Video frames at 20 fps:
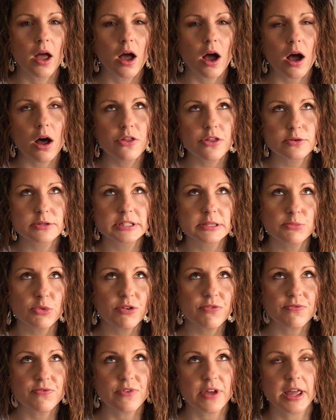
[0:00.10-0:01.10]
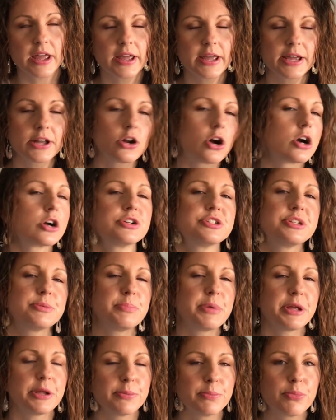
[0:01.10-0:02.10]
Although somewhat vague and hard to
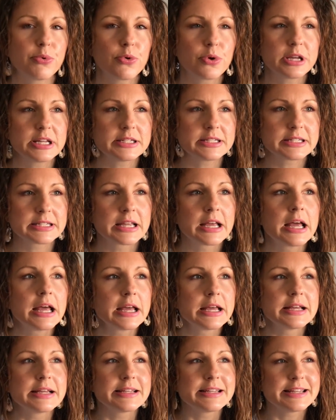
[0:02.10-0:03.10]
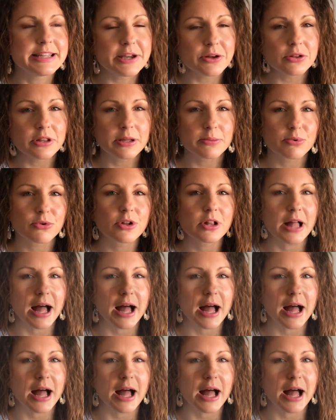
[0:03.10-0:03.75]
pinpoint, neoliberal